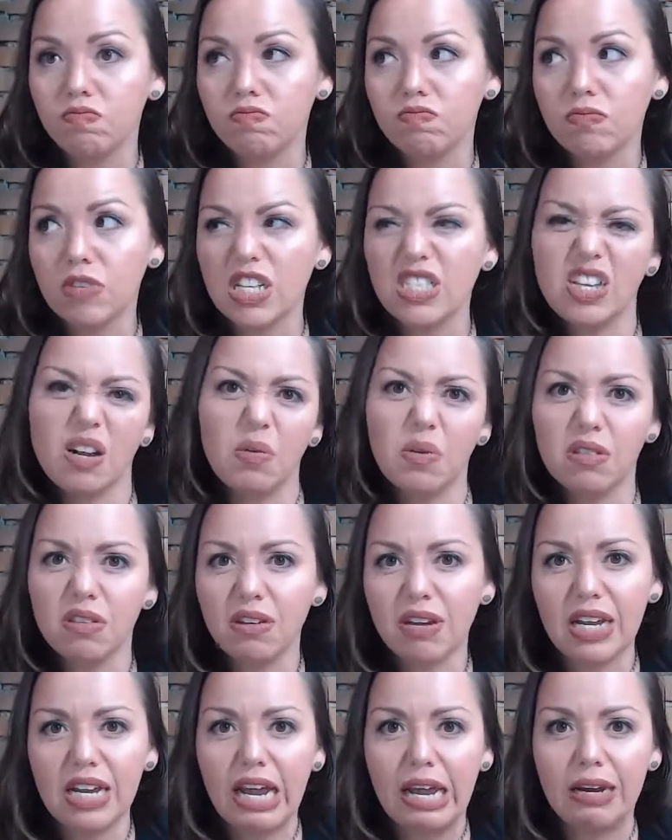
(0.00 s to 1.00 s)
because they were
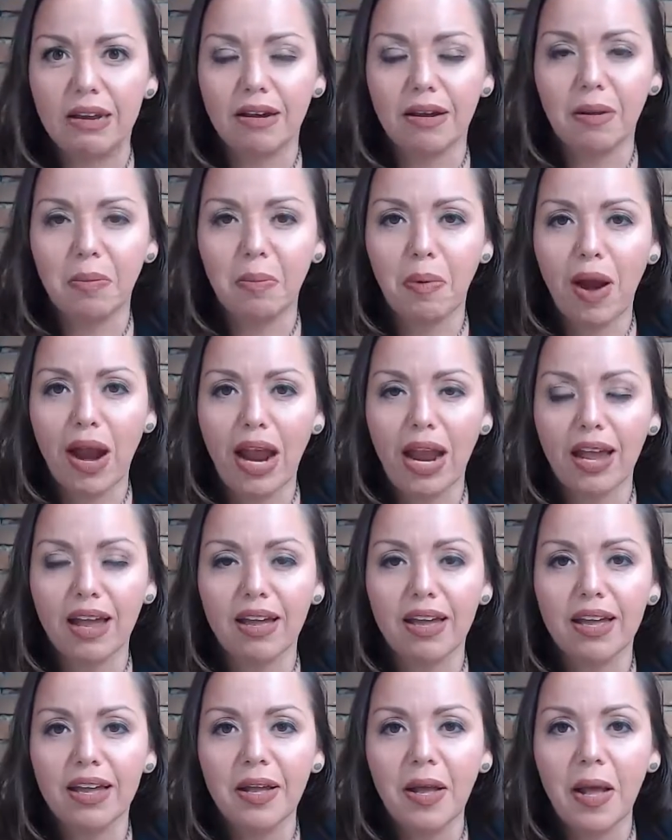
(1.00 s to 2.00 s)
looking at it on break.